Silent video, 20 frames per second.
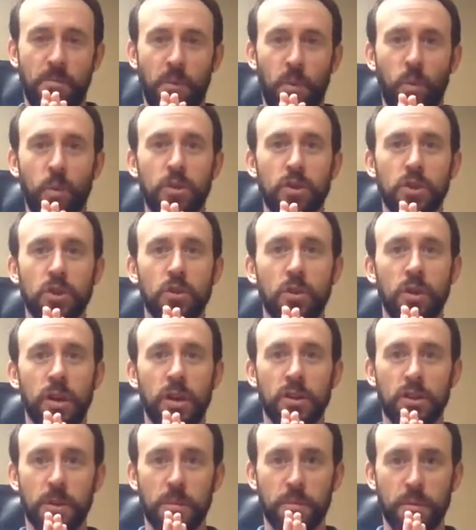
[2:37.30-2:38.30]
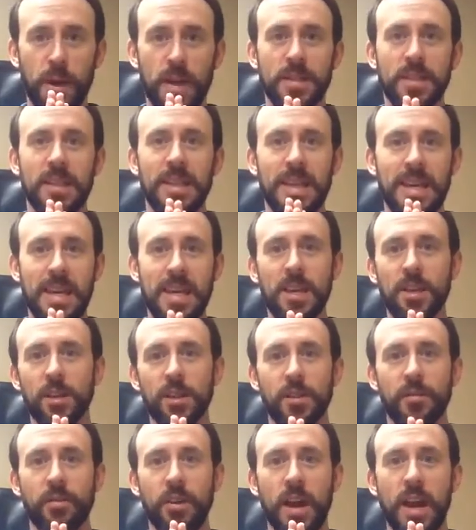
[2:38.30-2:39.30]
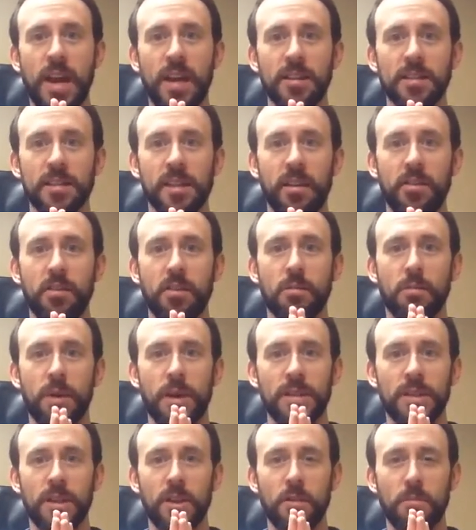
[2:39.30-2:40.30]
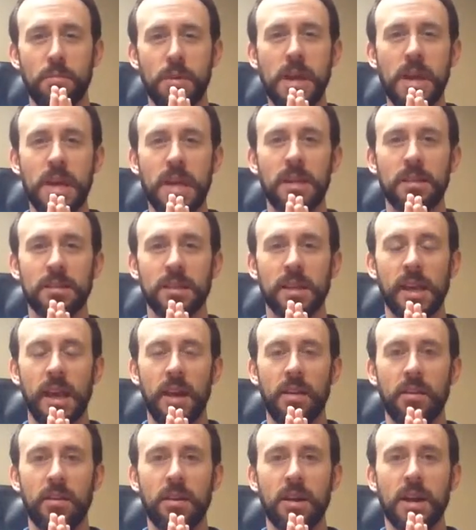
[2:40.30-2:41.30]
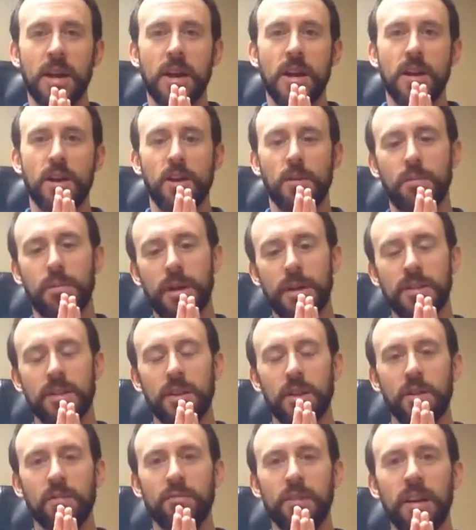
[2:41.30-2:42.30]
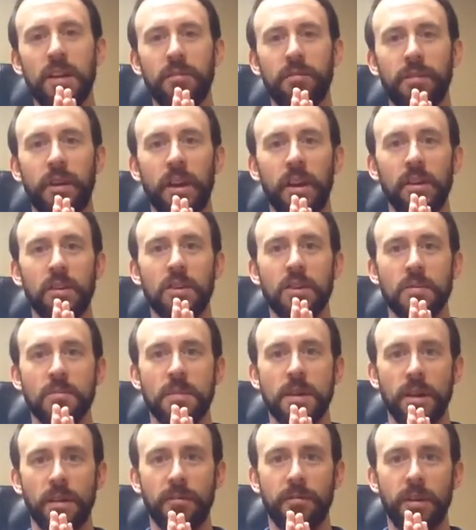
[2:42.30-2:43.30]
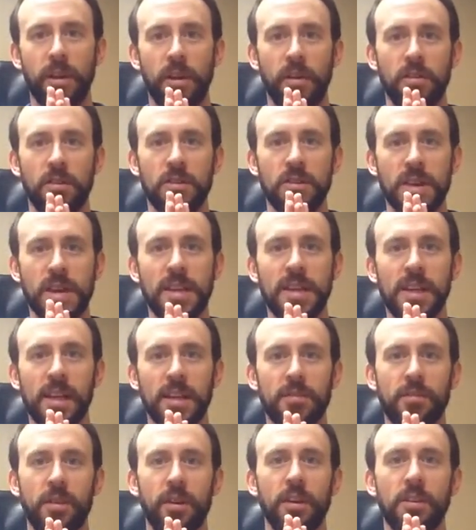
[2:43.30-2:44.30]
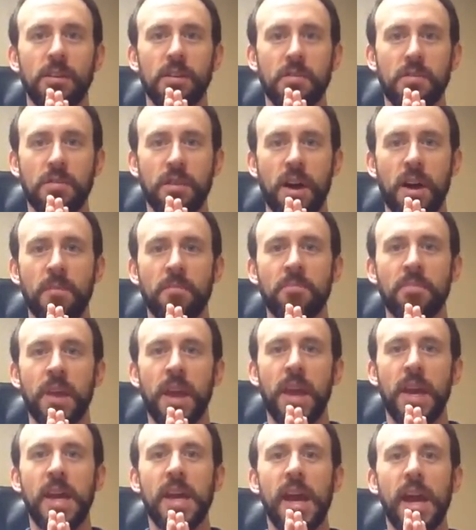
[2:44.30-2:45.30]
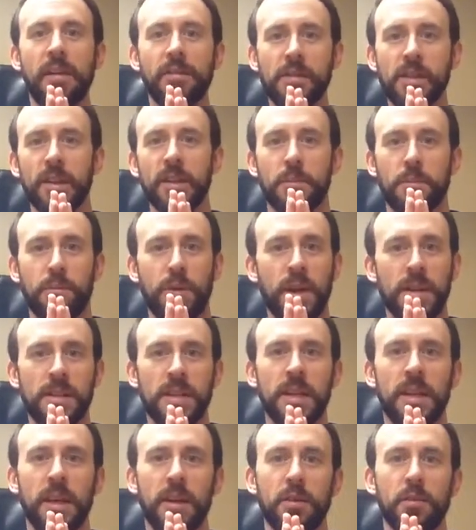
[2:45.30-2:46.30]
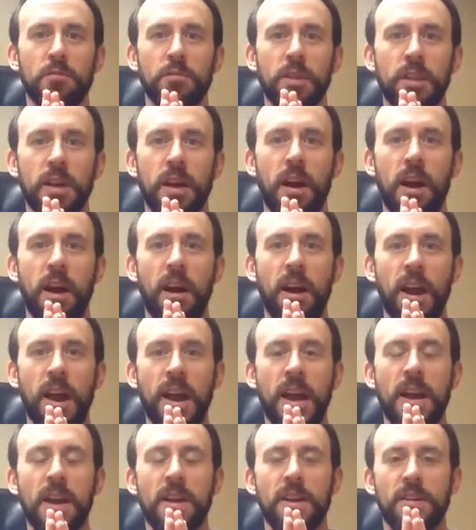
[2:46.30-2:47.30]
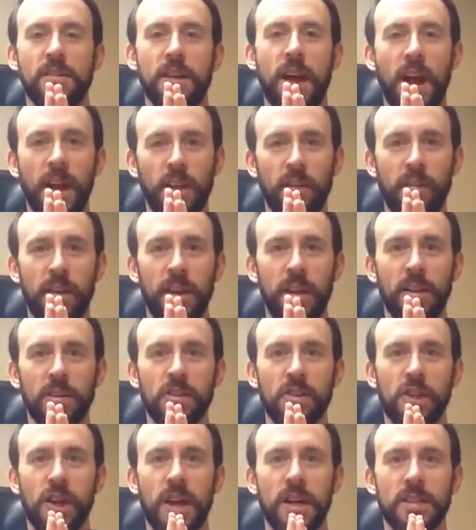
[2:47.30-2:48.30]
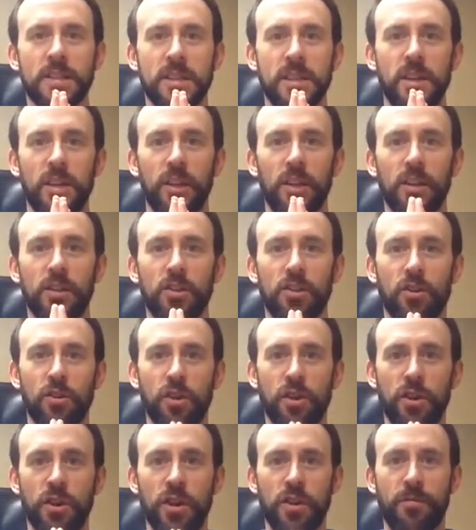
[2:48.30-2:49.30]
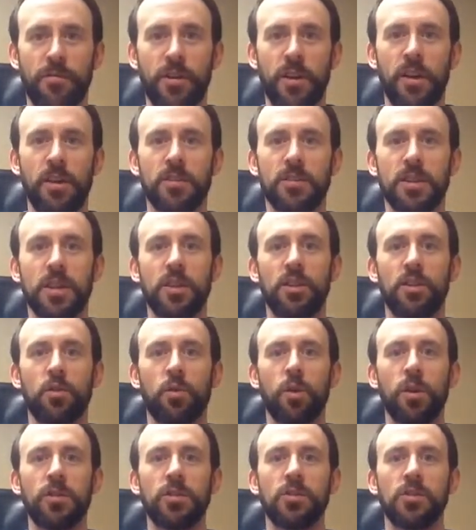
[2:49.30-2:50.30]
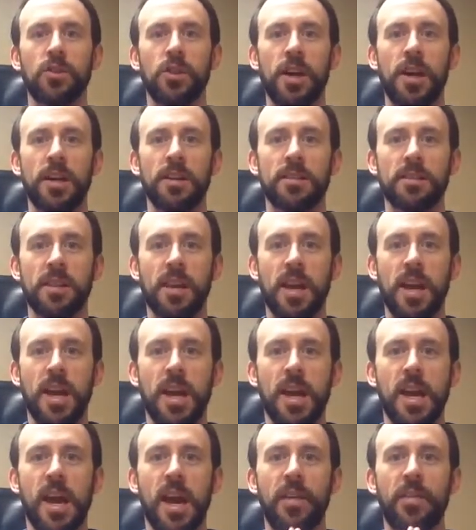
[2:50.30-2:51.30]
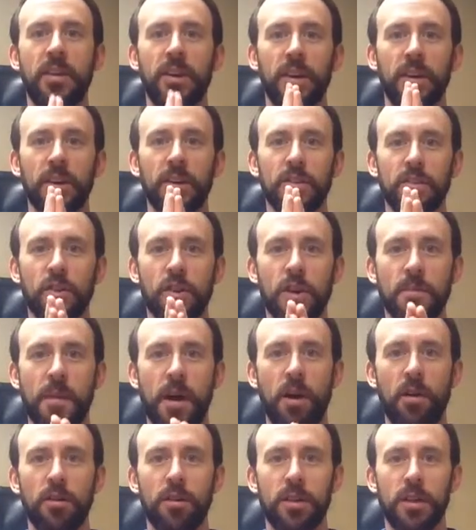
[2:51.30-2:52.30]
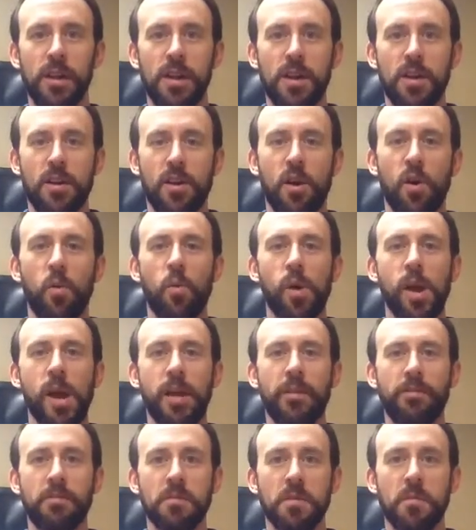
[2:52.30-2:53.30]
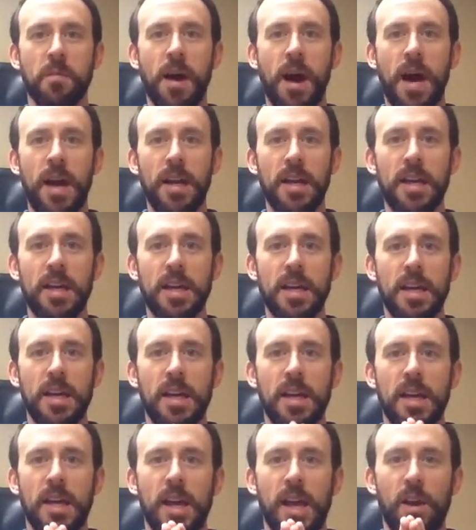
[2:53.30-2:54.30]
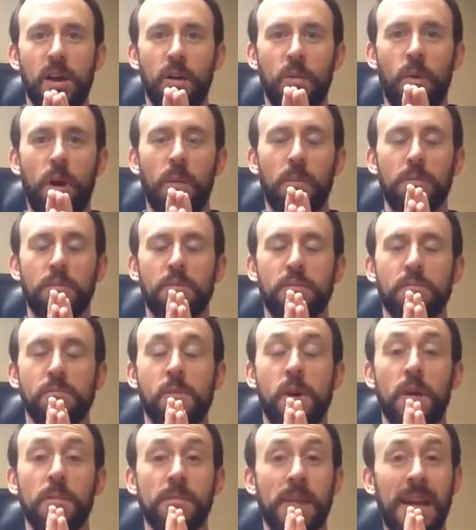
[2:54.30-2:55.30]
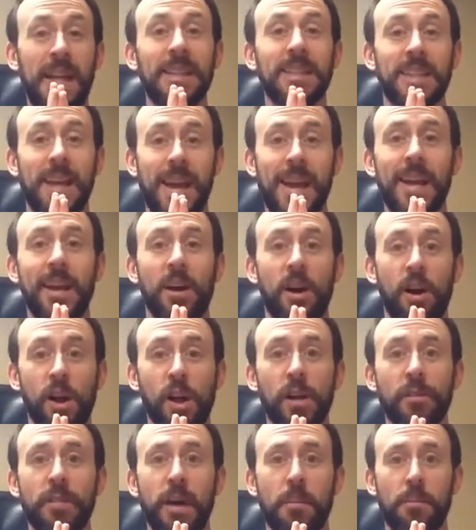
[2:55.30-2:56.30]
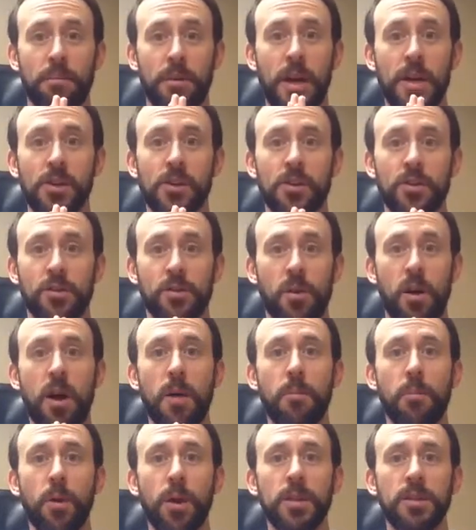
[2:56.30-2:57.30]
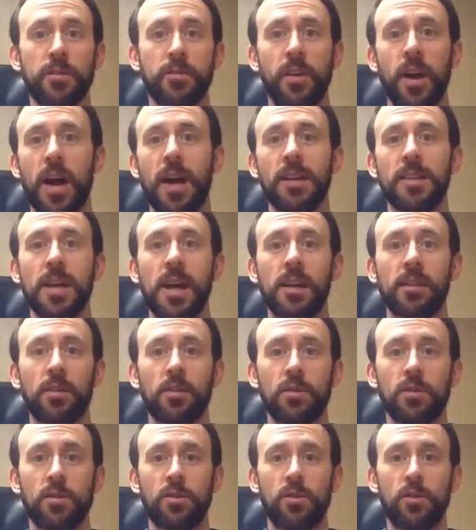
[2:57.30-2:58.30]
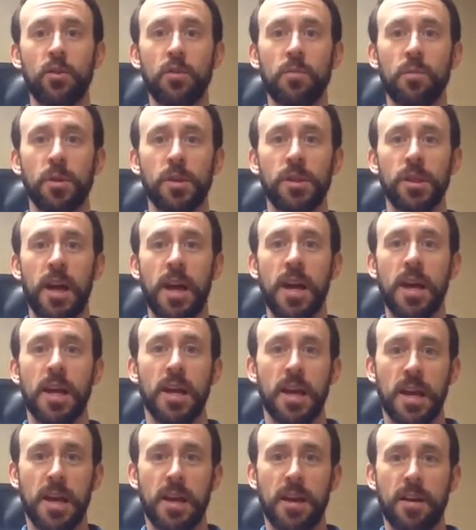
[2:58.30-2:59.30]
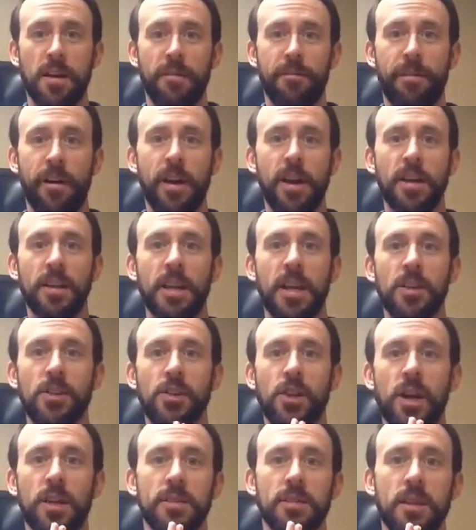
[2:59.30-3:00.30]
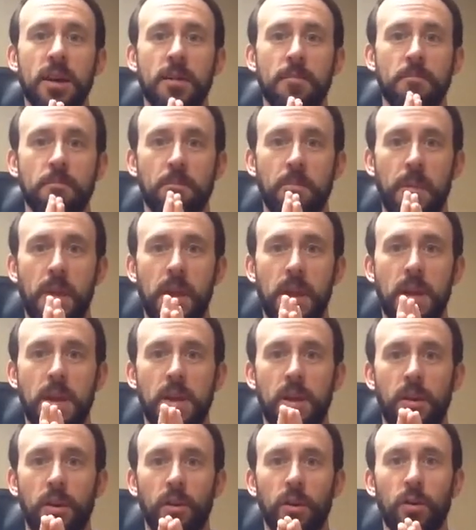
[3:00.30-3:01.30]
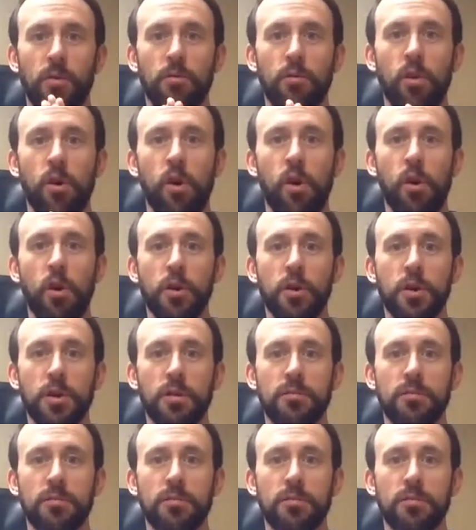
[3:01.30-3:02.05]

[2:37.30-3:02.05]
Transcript: what you're doing here is you're pressing the heels of your hands together, you're pressing your pinkies together, you're pressing your ring finger, your middle finger, your index finger, and your thumb. Everything is pressing together really hard. You're activating your chest, then you're going to turn your fingers in towards your chest, and then you're going to turn them out away from the body, while maintaining all of that pressure. So all points of contact, super tight, firing that chest up. Roll your